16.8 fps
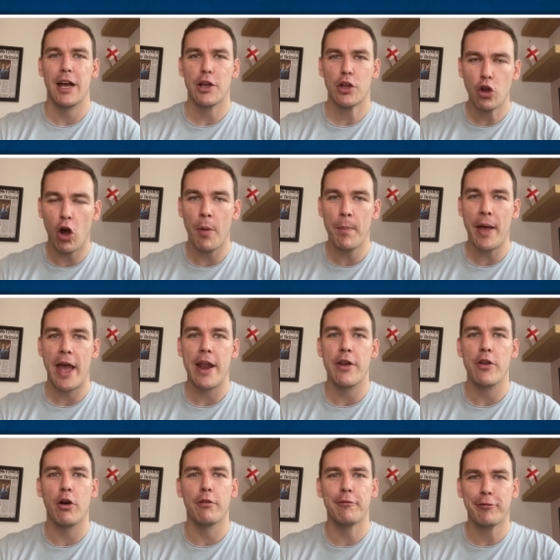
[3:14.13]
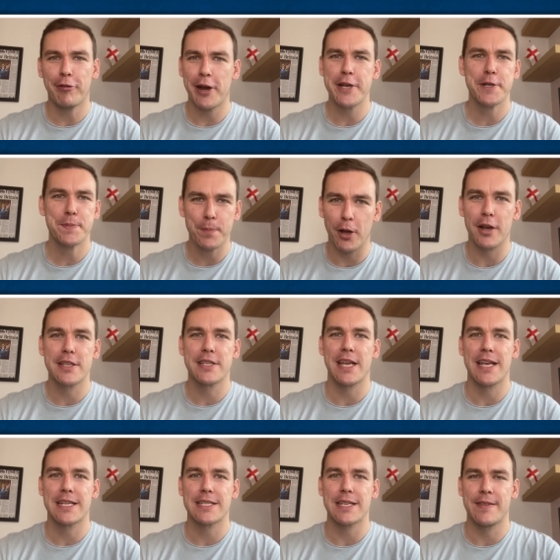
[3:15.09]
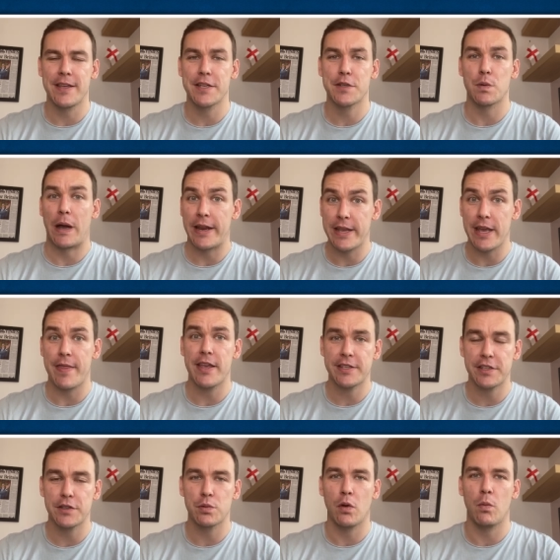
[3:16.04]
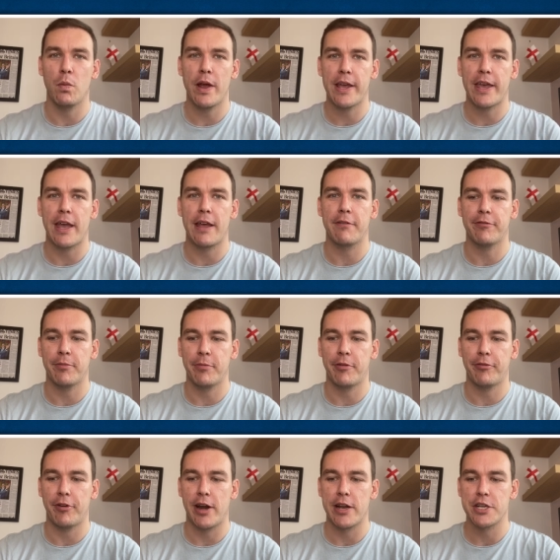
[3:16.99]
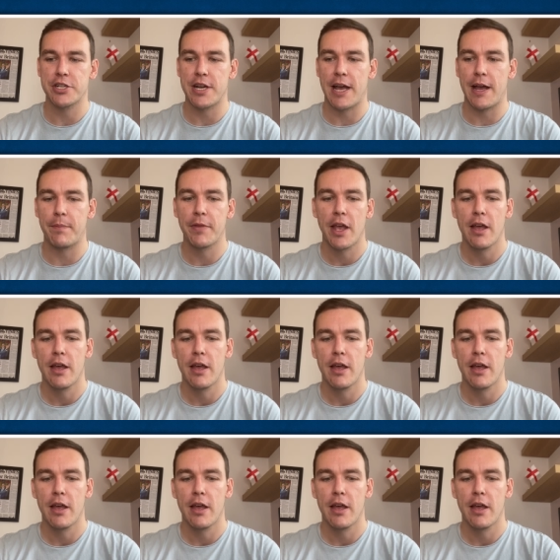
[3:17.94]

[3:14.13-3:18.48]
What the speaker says: comment on French politics in this way? And yet this is what we're getting from the French now.